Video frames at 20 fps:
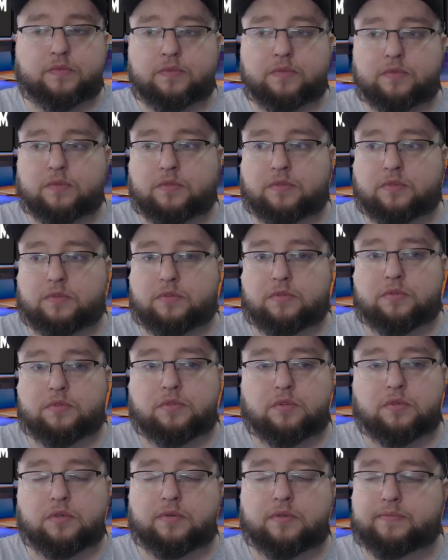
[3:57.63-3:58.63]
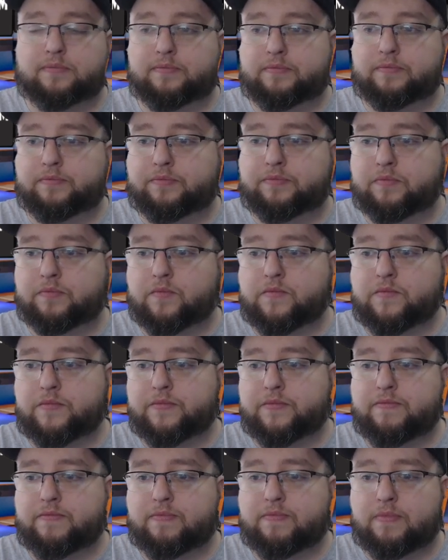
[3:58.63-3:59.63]

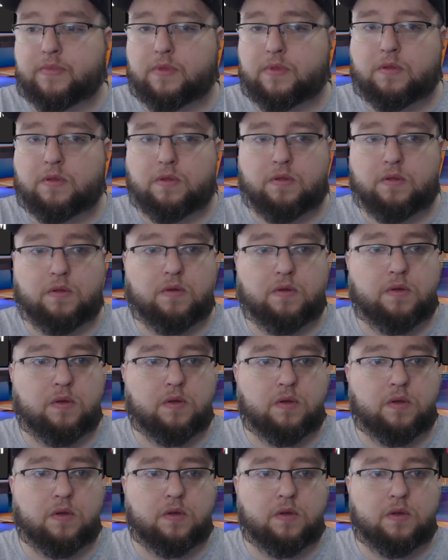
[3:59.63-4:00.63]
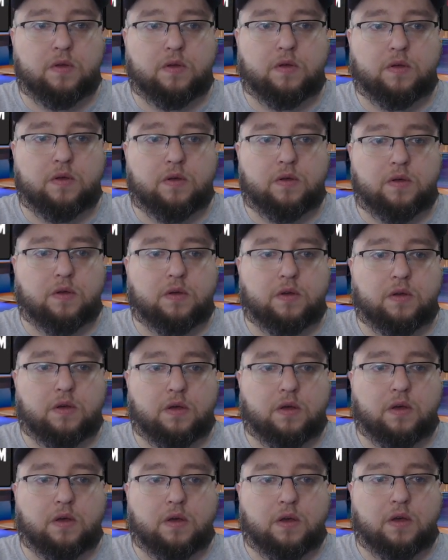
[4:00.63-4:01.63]

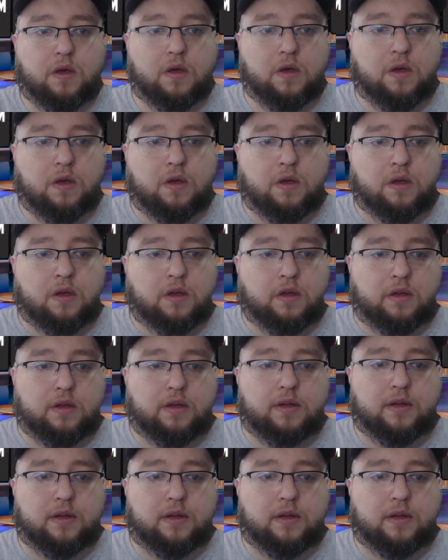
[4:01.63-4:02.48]
(silent)